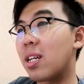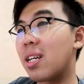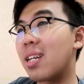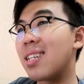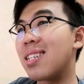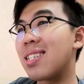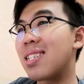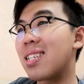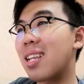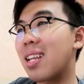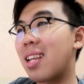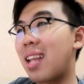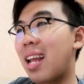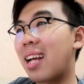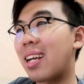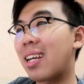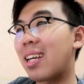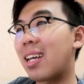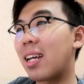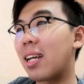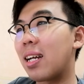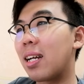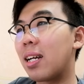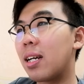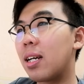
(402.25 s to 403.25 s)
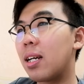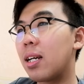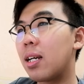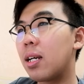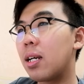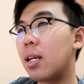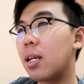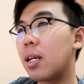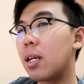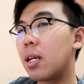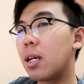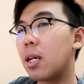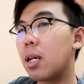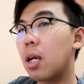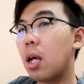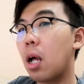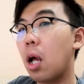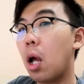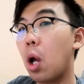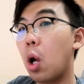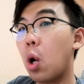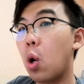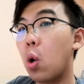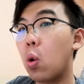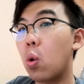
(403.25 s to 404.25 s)
is lacking.
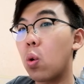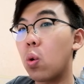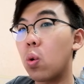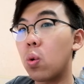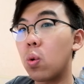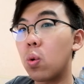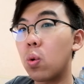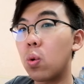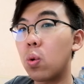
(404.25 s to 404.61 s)
Oh.